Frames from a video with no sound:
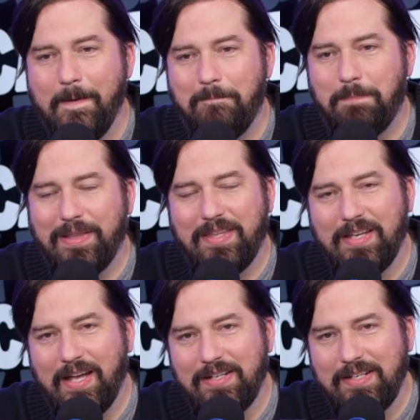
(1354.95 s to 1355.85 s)
But the
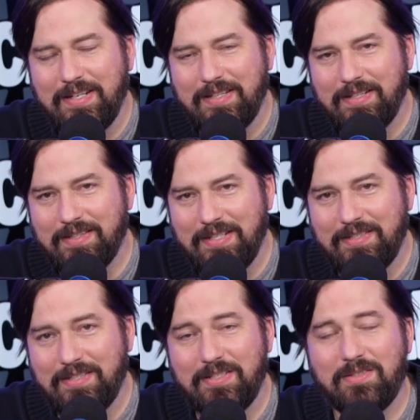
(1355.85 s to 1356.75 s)
idea that
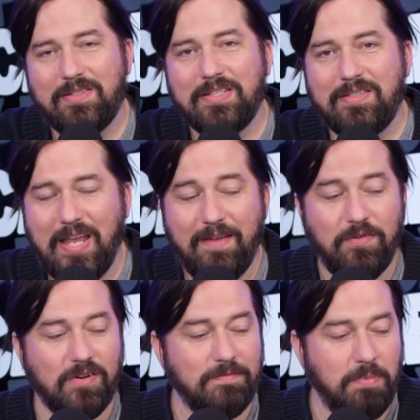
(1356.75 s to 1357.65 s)
this is the
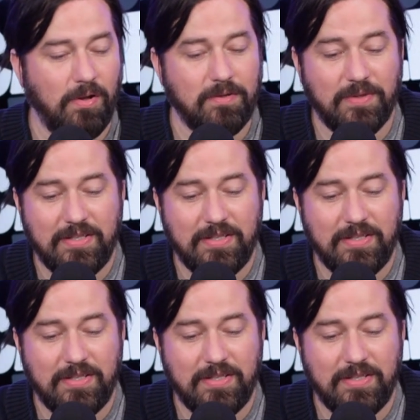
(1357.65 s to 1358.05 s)
savior of Baltimore,